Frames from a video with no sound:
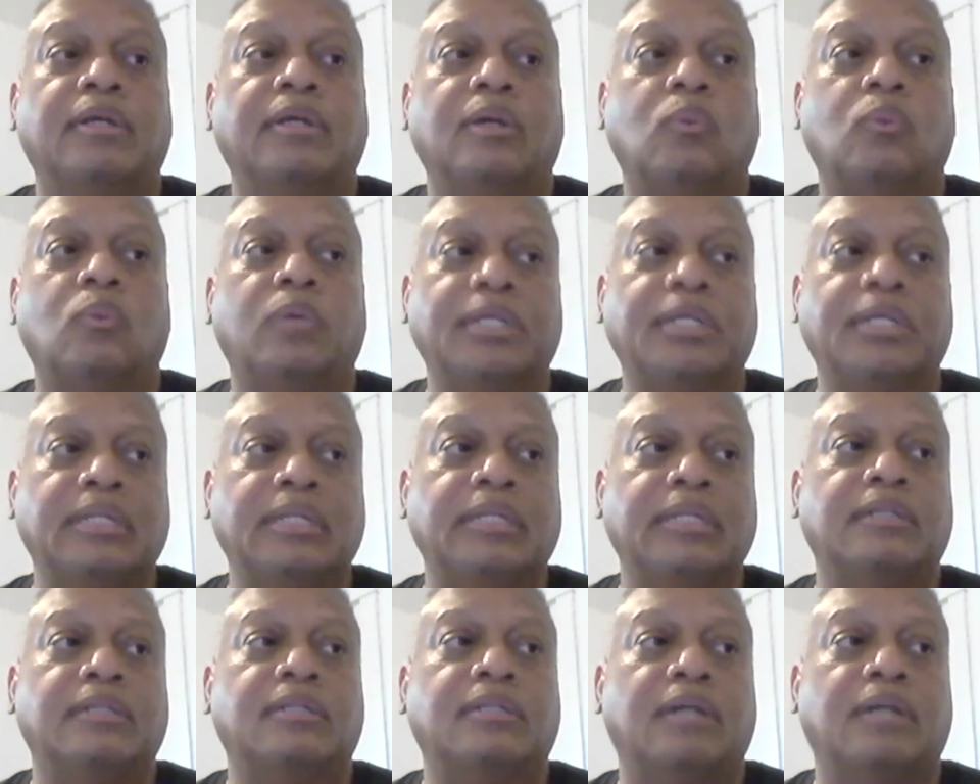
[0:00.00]
We
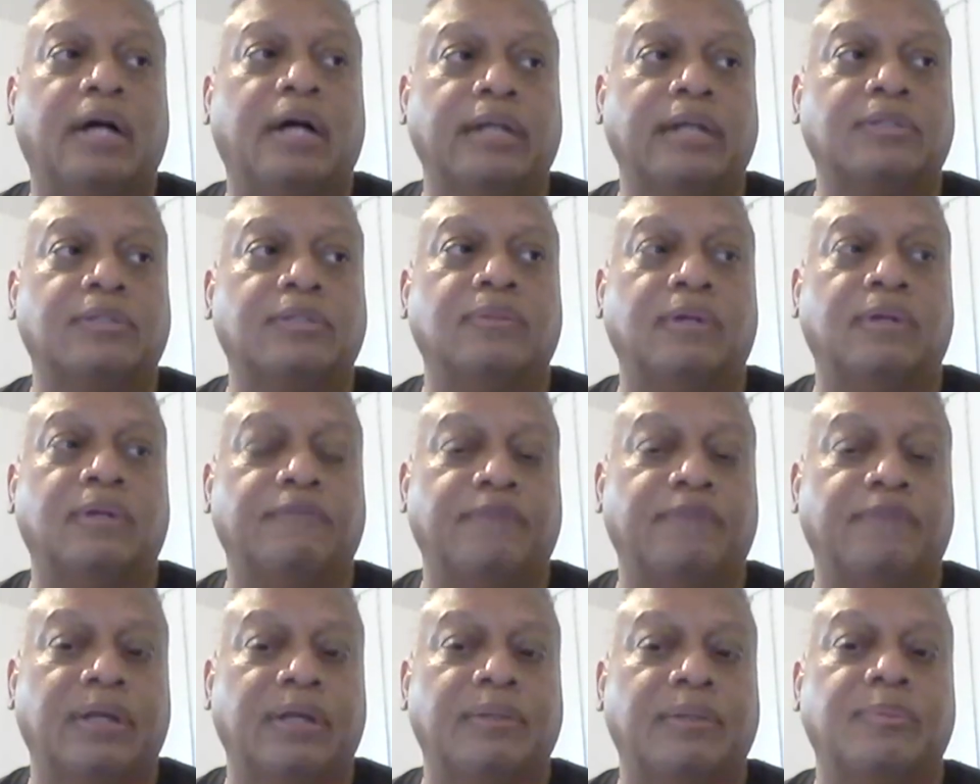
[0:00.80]
need to talk to our
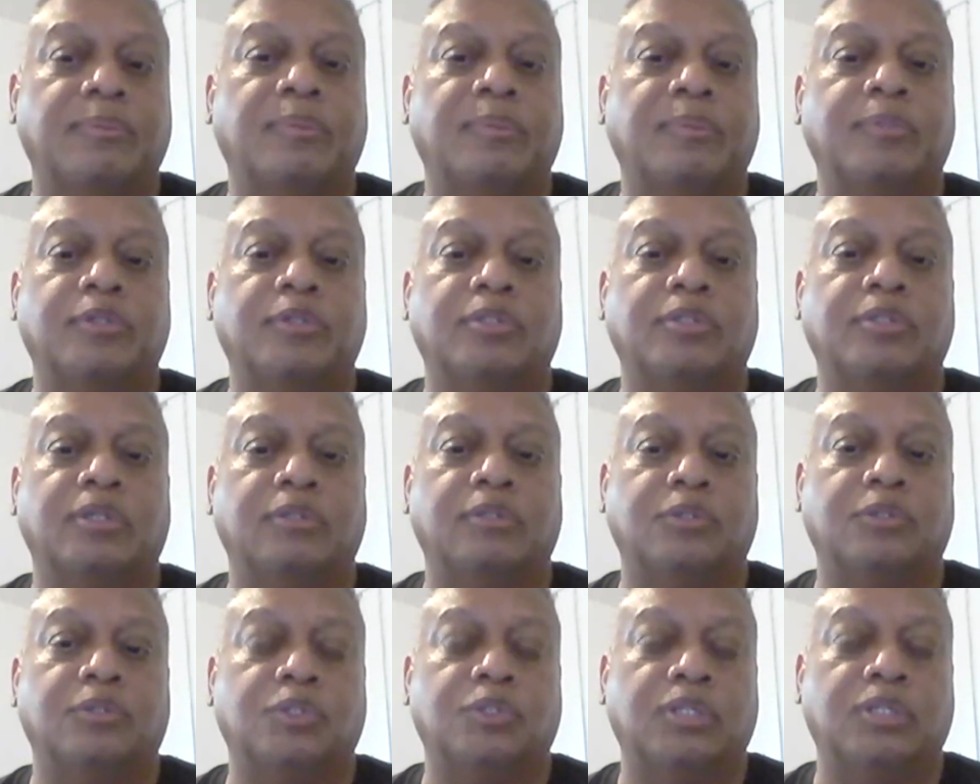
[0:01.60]
family members to
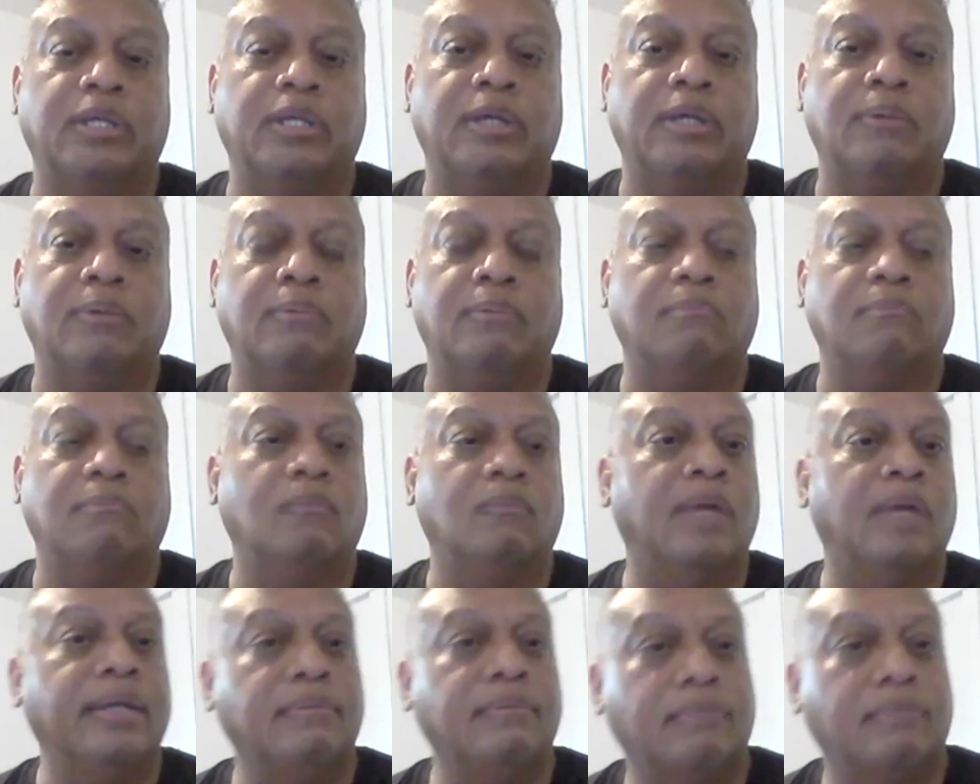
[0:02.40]
understand
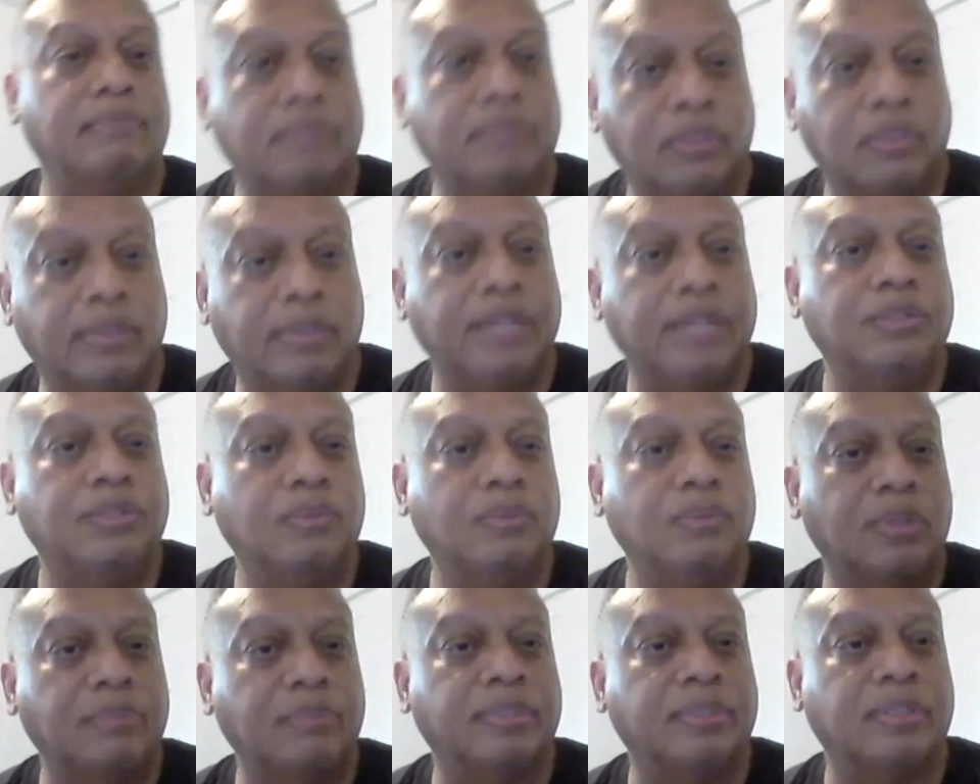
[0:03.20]
so why'd you
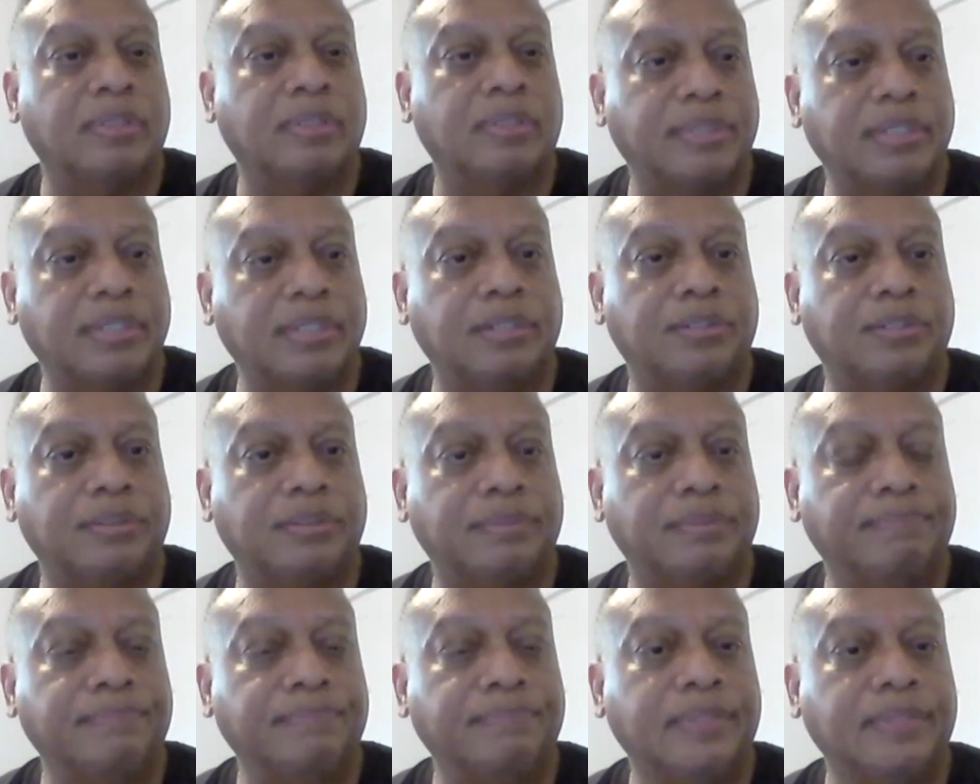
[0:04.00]
want to become a teacher?
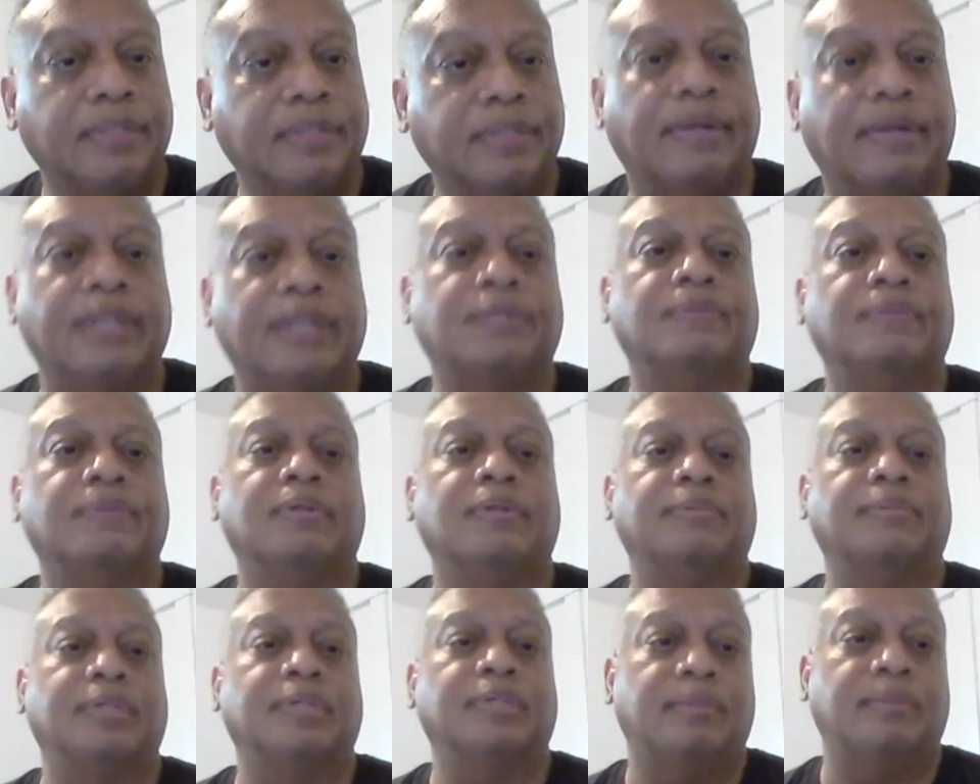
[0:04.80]
Why'd you
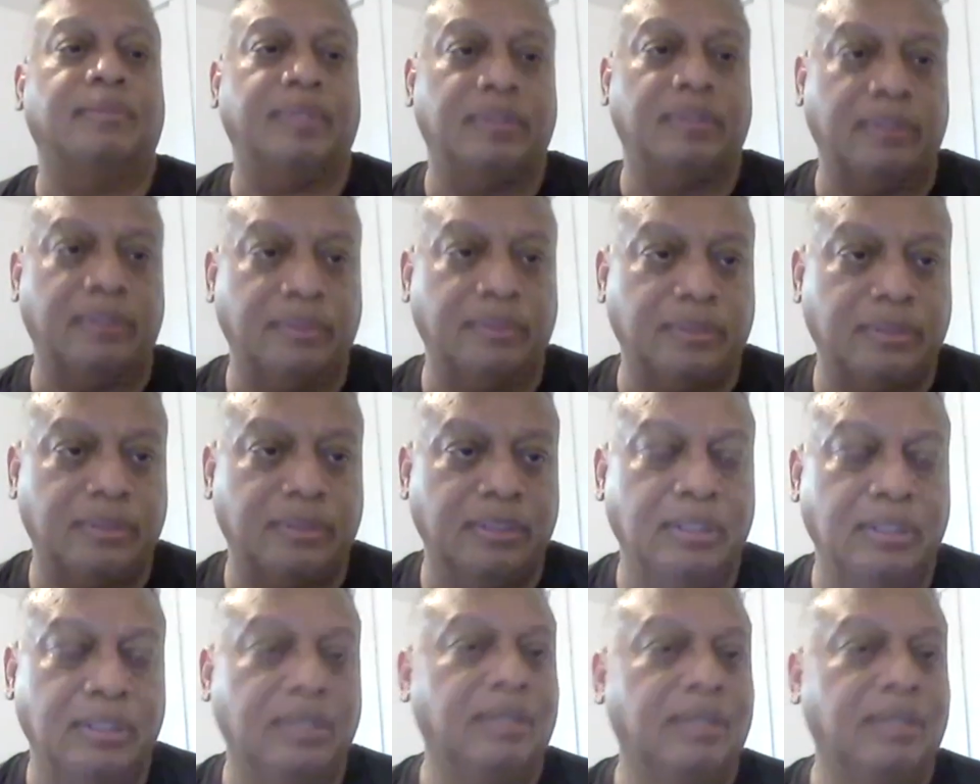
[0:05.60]
want to become a nurse?